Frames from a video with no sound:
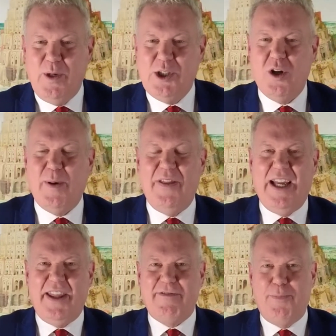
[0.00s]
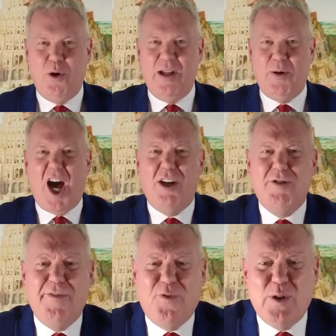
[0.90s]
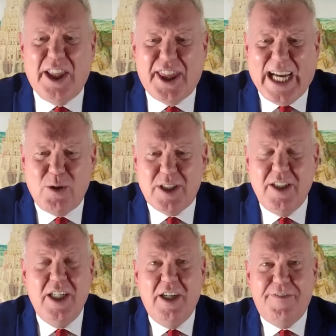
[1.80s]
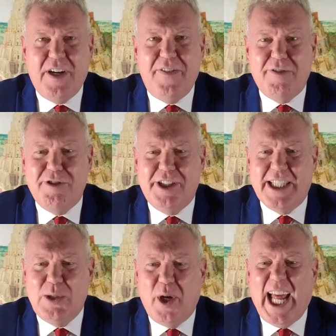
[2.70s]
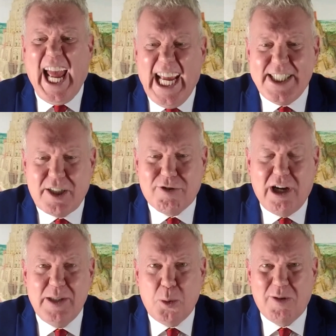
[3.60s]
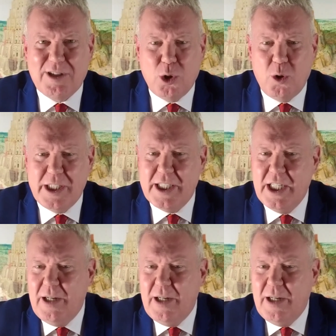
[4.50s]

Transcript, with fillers: we talk about they, they report there were 140,561 hate crimes were recorded